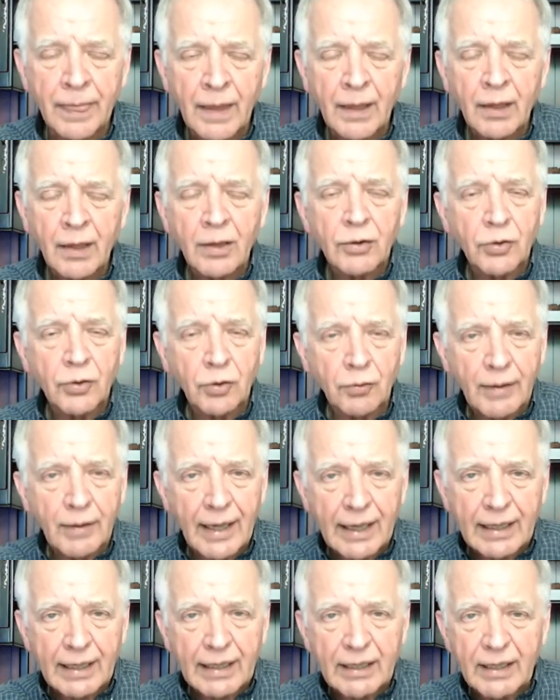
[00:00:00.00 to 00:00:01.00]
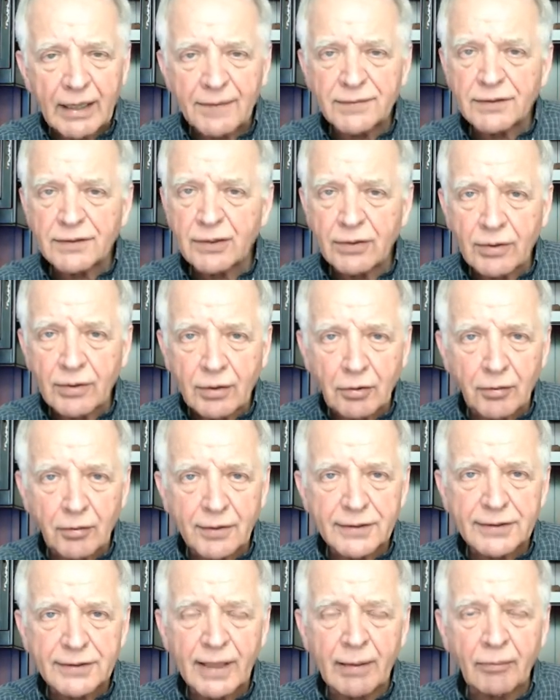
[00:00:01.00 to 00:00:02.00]
Two negatives do the
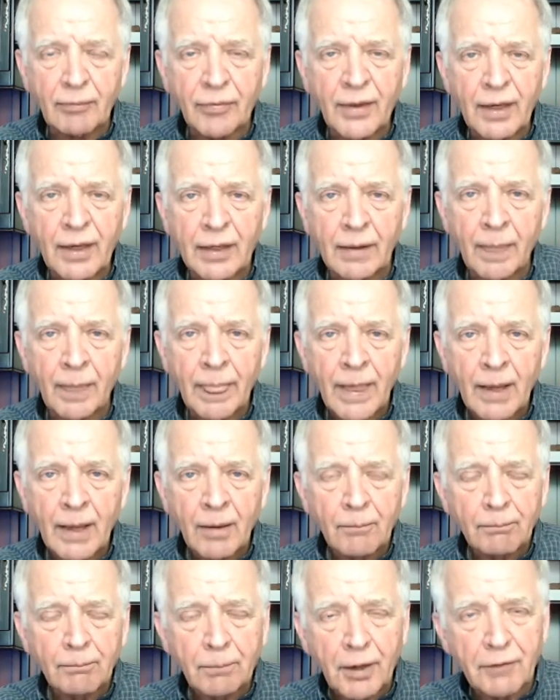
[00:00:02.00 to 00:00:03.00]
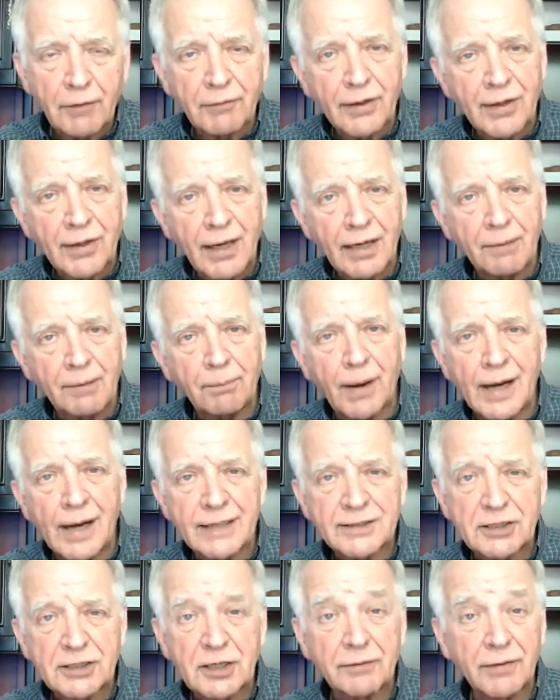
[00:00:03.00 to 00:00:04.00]
same thing, but if you take a
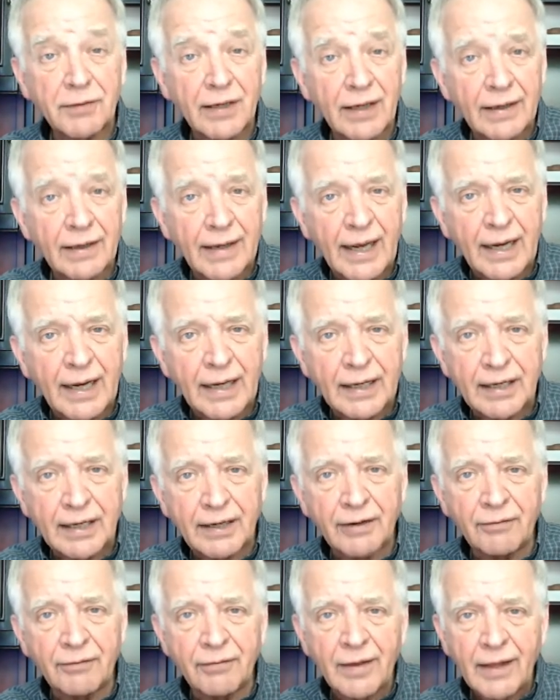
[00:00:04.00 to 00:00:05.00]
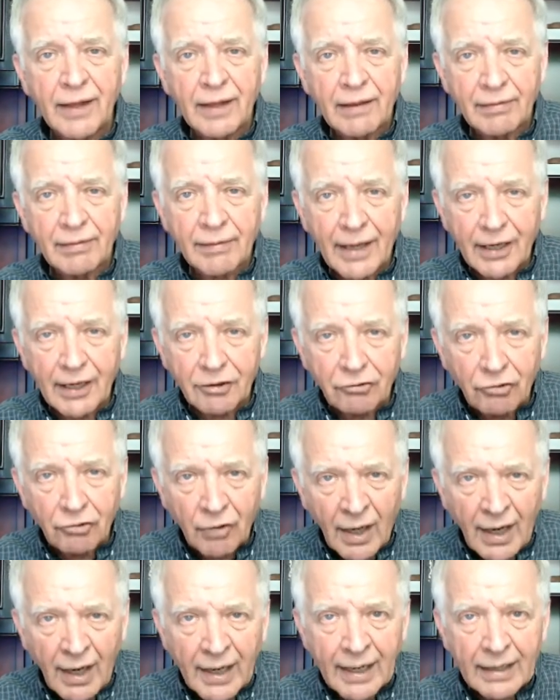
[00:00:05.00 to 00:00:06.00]
positive and a negative, they
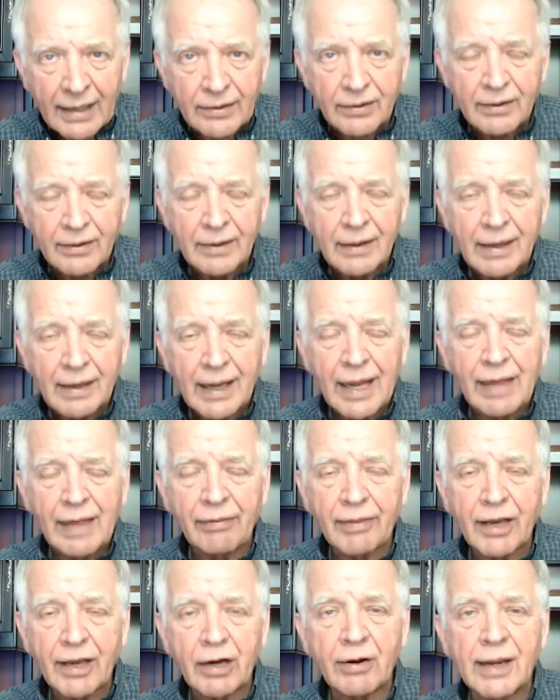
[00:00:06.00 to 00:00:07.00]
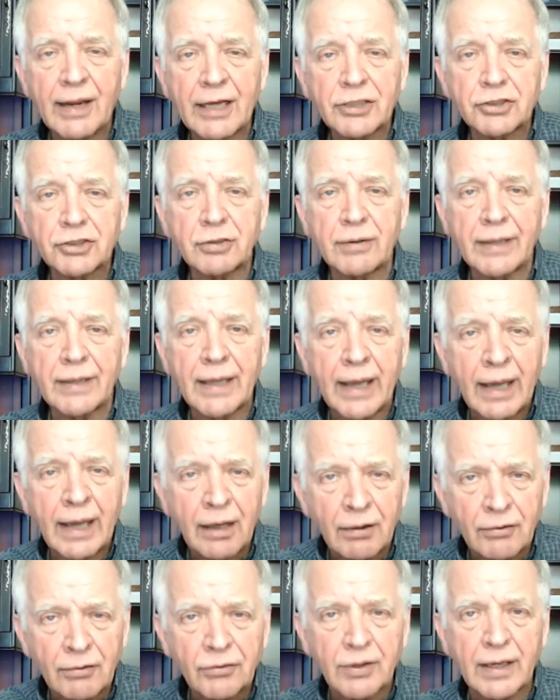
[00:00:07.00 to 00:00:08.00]
attract and they are actually
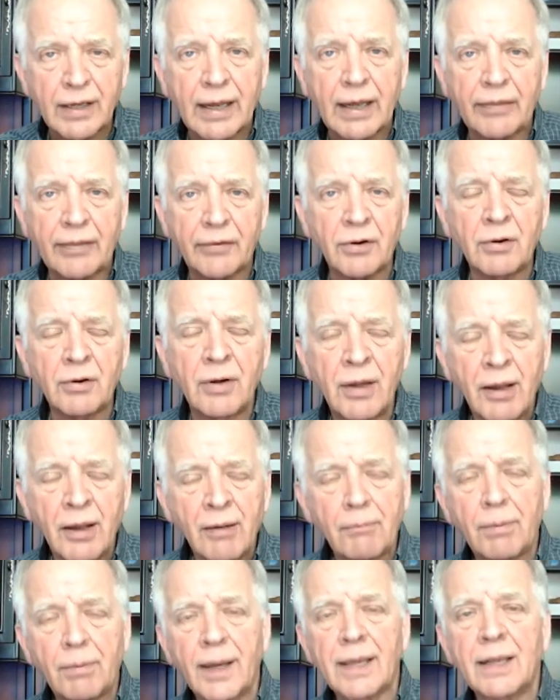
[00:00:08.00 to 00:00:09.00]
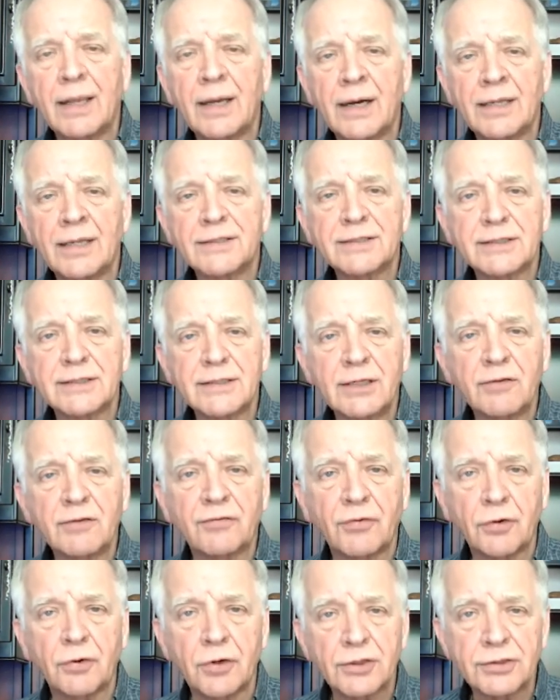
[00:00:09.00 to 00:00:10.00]
held together by an unseen
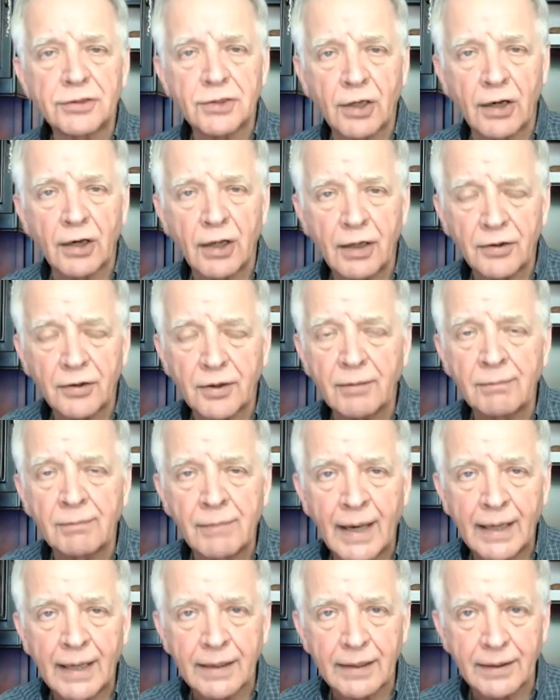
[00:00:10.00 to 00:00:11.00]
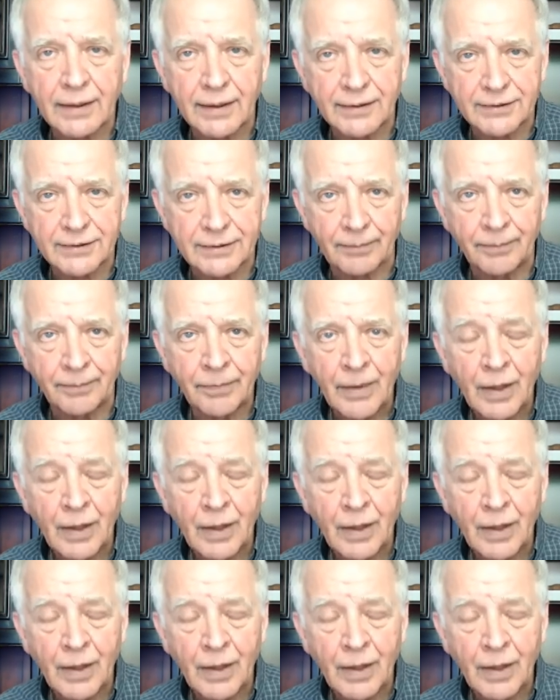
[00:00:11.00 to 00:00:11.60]
force called magnetism.